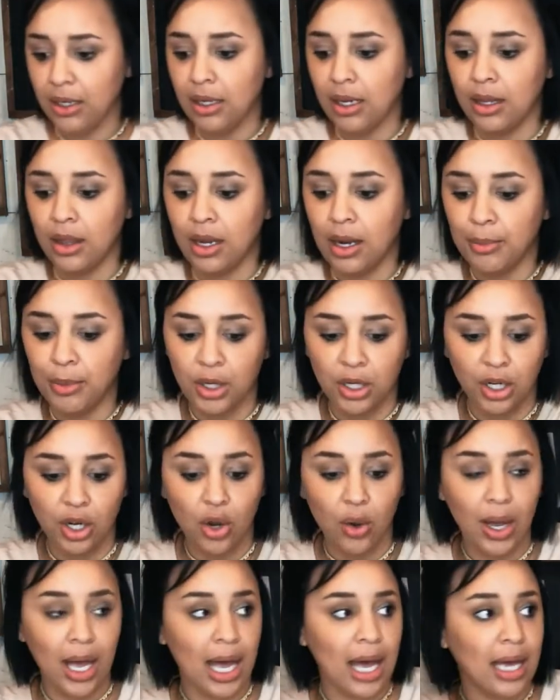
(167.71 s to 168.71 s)
and then I'm gonna
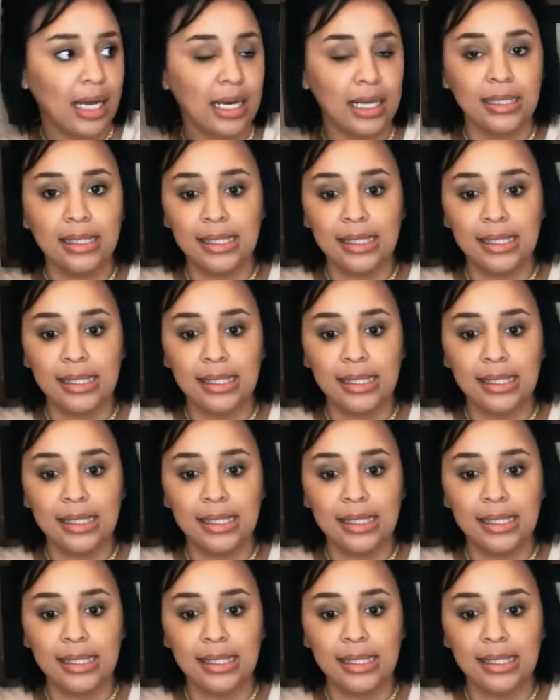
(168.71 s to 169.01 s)
go ahead and